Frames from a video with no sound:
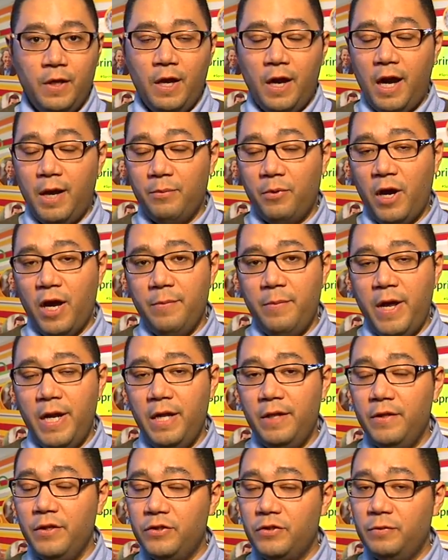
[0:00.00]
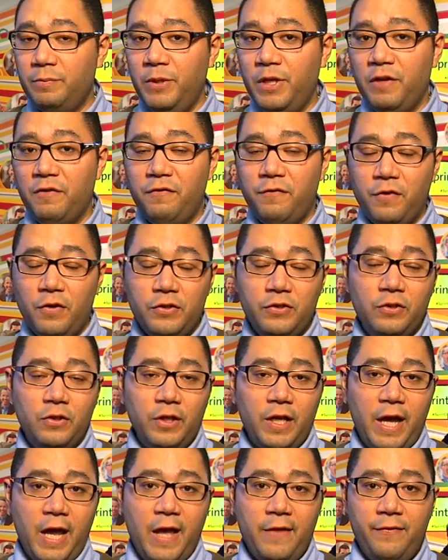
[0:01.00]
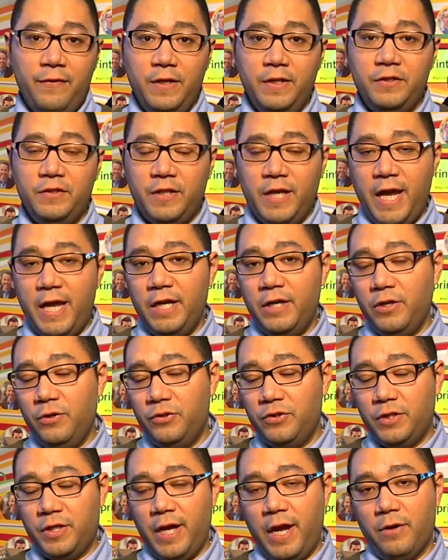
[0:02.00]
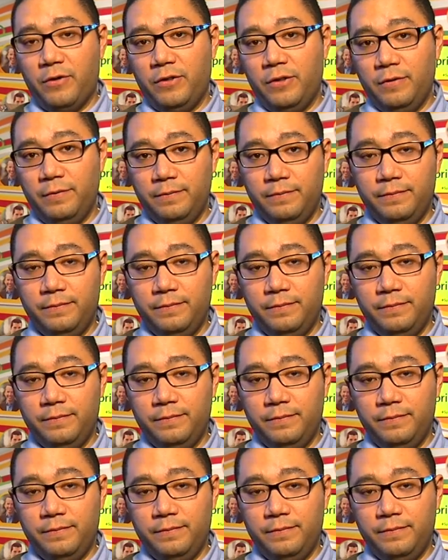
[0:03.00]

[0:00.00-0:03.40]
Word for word: I'm Brian Bennett, and this has been a first look at the Scanadu Scout.